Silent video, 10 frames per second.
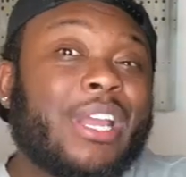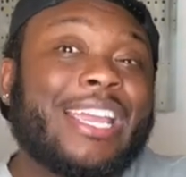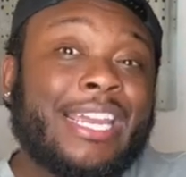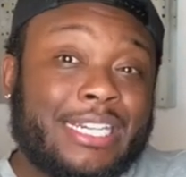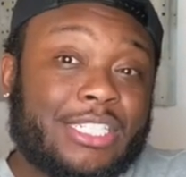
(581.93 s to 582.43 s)

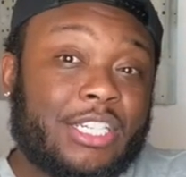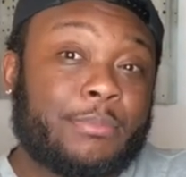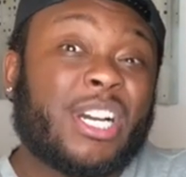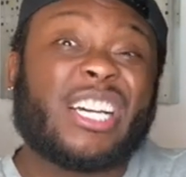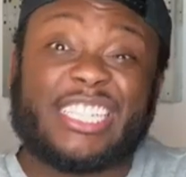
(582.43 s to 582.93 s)
energy
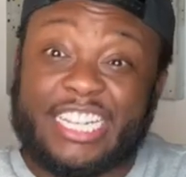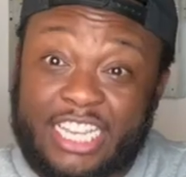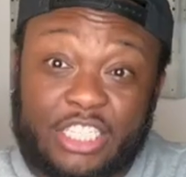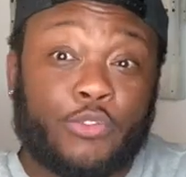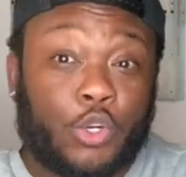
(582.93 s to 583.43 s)
because it
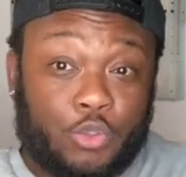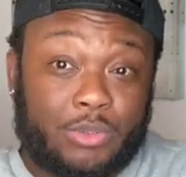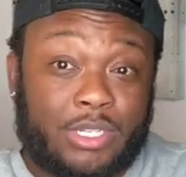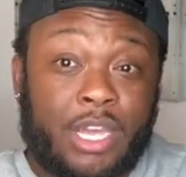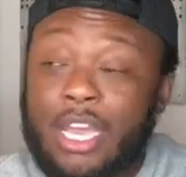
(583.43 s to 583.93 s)
is virtually.